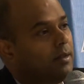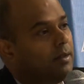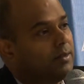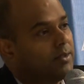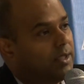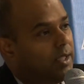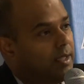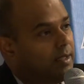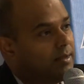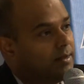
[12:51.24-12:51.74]

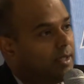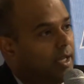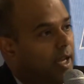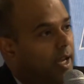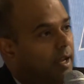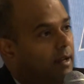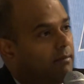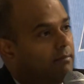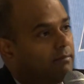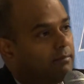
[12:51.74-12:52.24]
Series
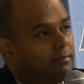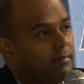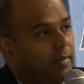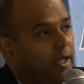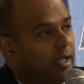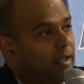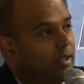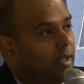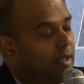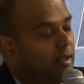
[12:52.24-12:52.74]
A,
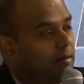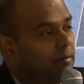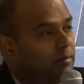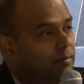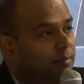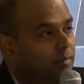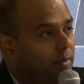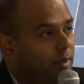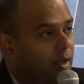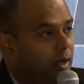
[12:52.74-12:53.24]
and then
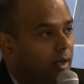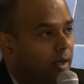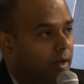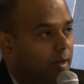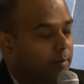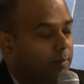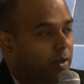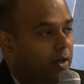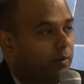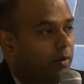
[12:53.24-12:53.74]

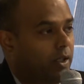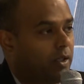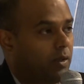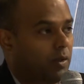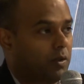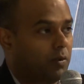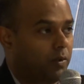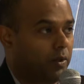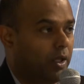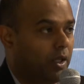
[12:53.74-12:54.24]

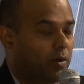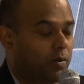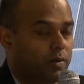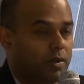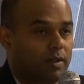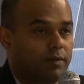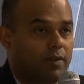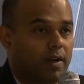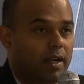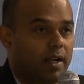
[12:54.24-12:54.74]
private
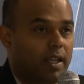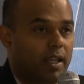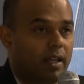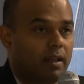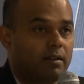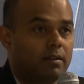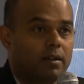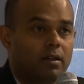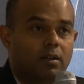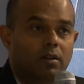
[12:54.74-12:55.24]
equity
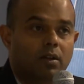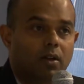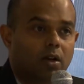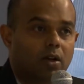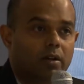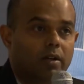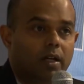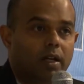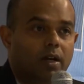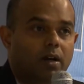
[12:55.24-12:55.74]
funding,
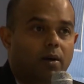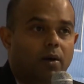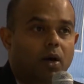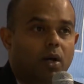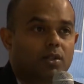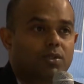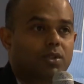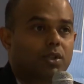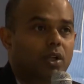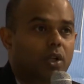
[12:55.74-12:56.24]

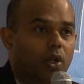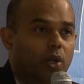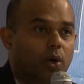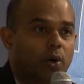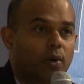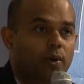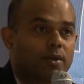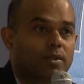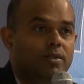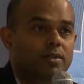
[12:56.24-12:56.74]
also
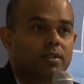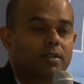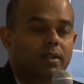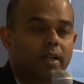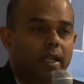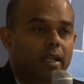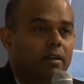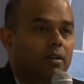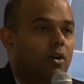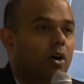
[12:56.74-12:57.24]
loans,
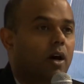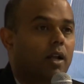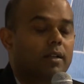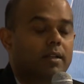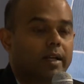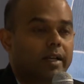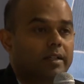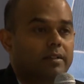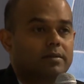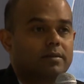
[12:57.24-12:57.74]
and all
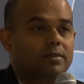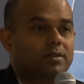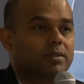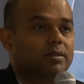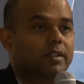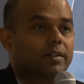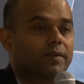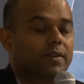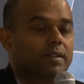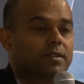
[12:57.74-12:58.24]
kinds,
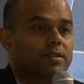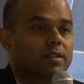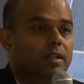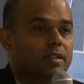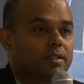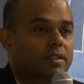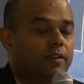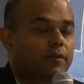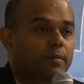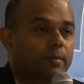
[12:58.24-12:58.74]
different
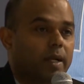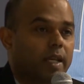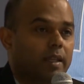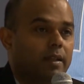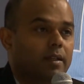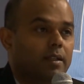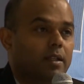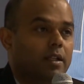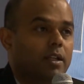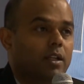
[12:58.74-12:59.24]
sorts of money.
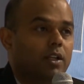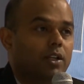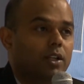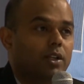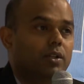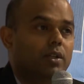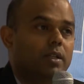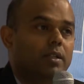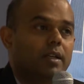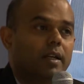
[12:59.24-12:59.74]

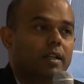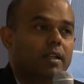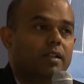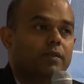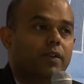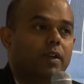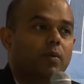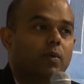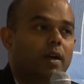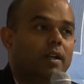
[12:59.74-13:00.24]
You need to
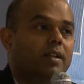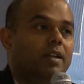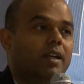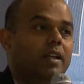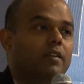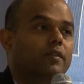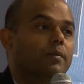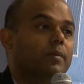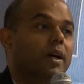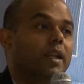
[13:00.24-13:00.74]
identify what
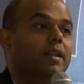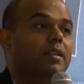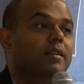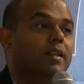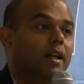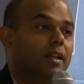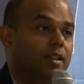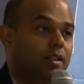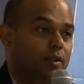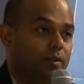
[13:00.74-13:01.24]
kind of money
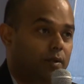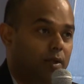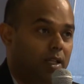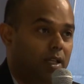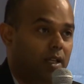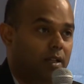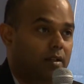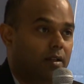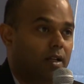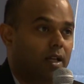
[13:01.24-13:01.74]
that you
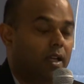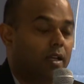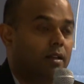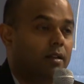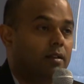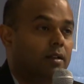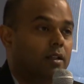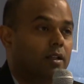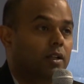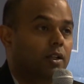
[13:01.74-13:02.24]
need,
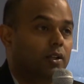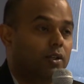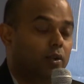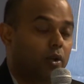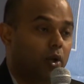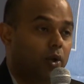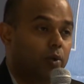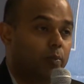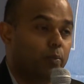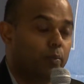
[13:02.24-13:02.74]
and
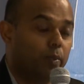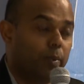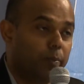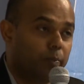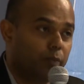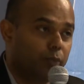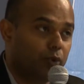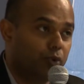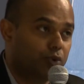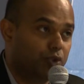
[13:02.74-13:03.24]

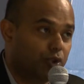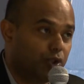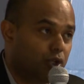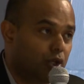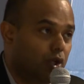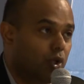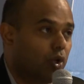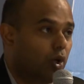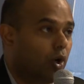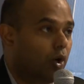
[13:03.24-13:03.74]
you should
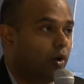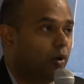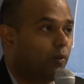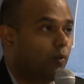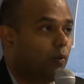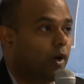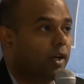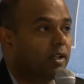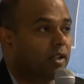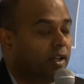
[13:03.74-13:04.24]
know
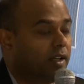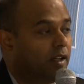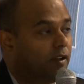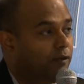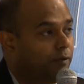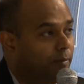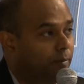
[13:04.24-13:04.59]
what kind of